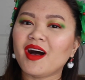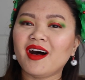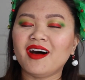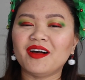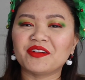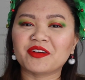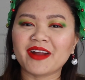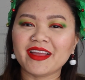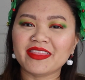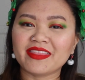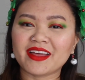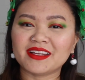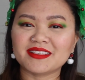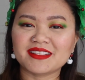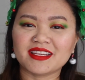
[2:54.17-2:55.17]
Alright,
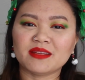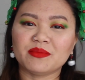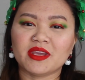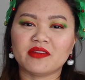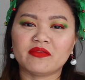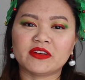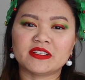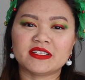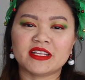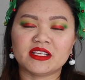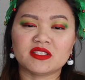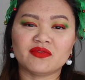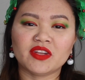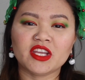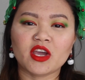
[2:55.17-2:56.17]
that is going to be it for
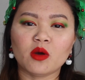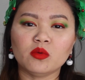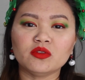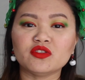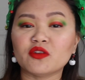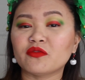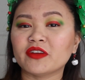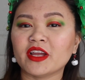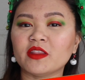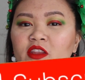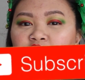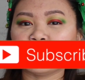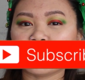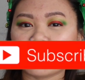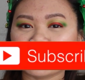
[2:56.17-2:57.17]
today's video. Don't forget
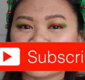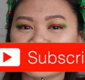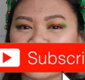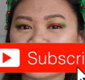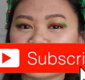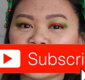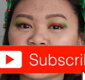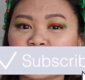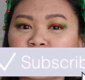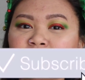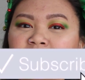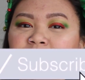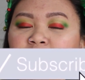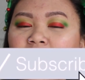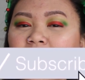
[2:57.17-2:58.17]
that you can always feel free to
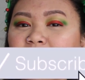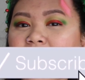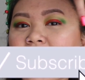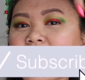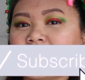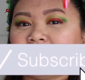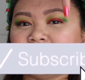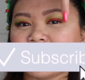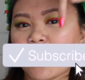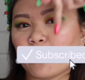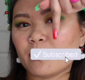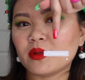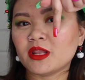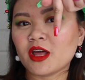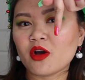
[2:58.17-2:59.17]
subscribe
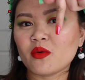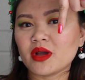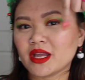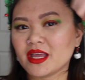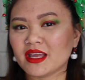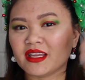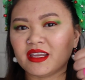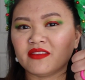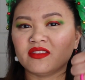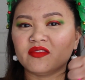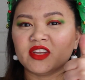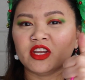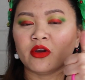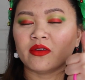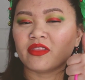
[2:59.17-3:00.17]
down below. Give the
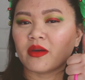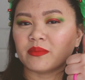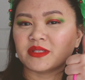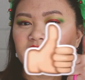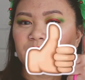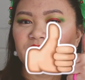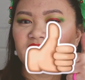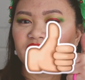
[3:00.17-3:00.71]
video a thumbs up